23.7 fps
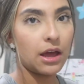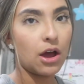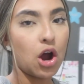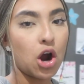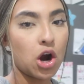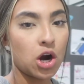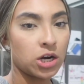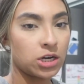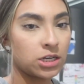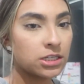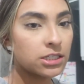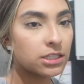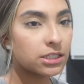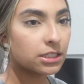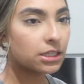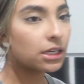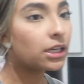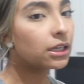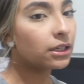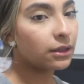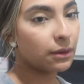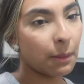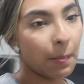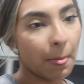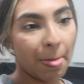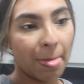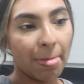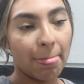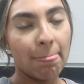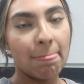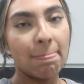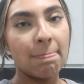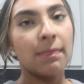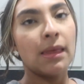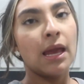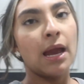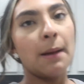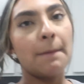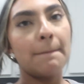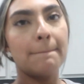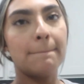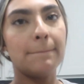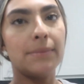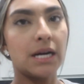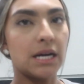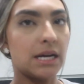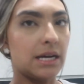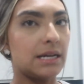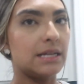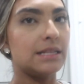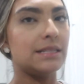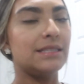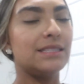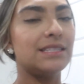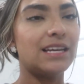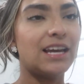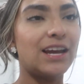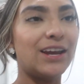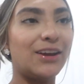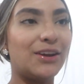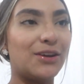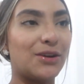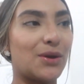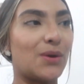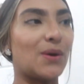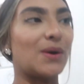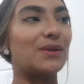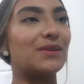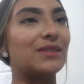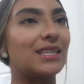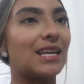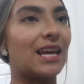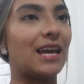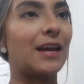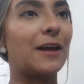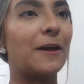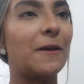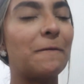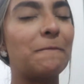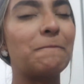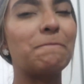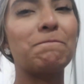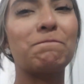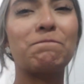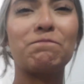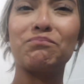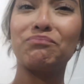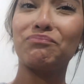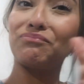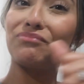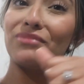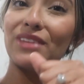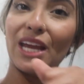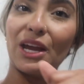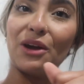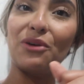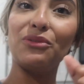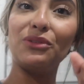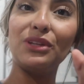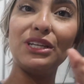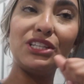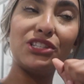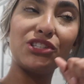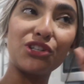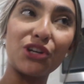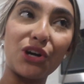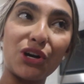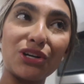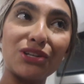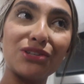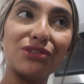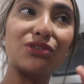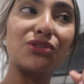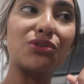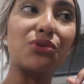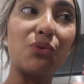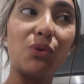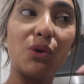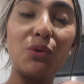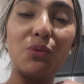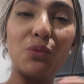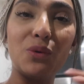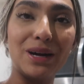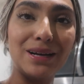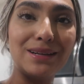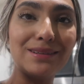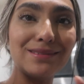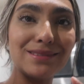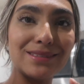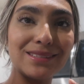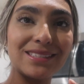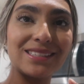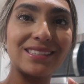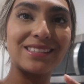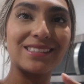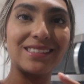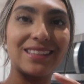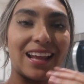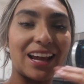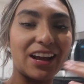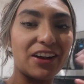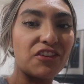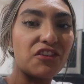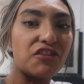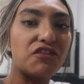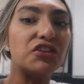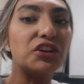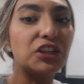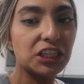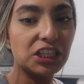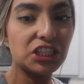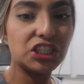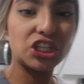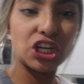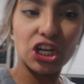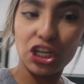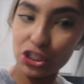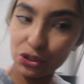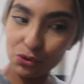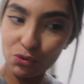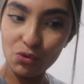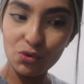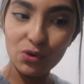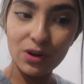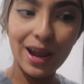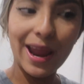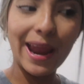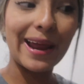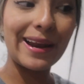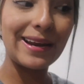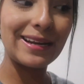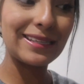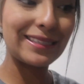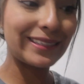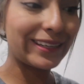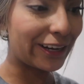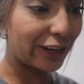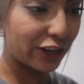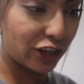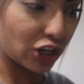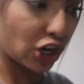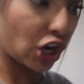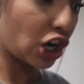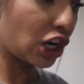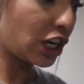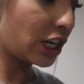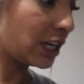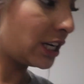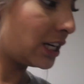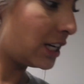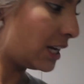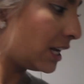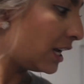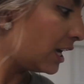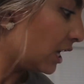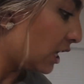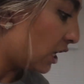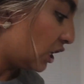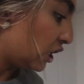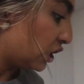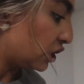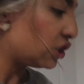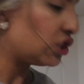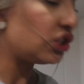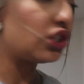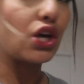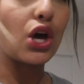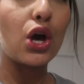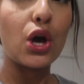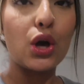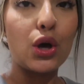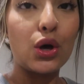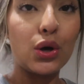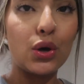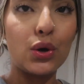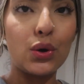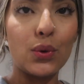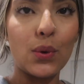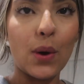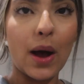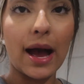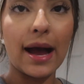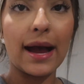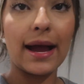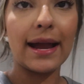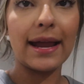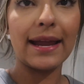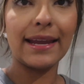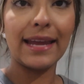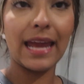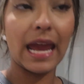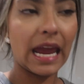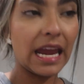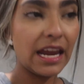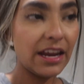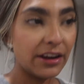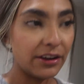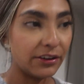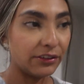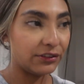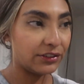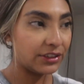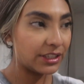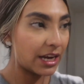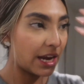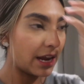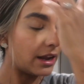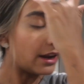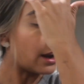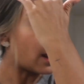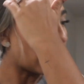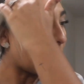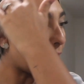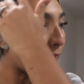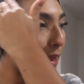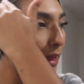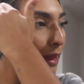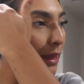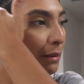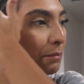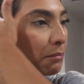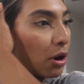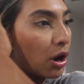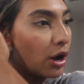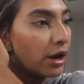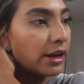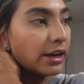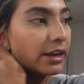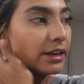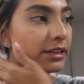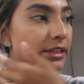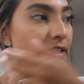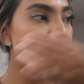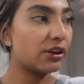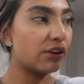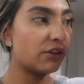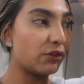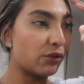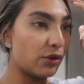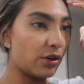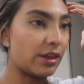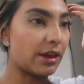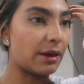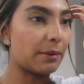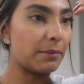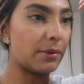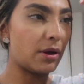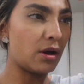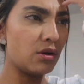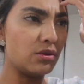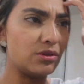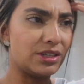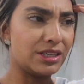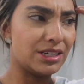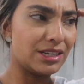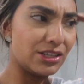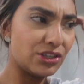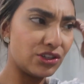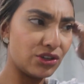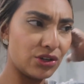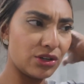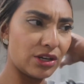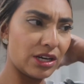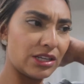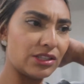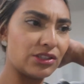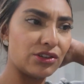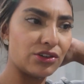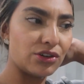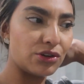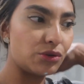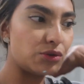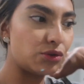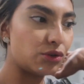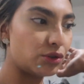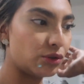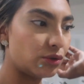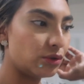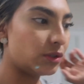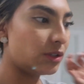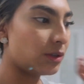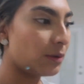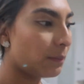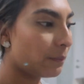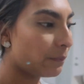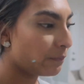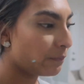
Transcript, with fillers: heart. But, you know, I was like, they only start school once, like fully start school and it's kindergarten. So I caved and I bought it for them. Oh, did I show you guys their new shoes?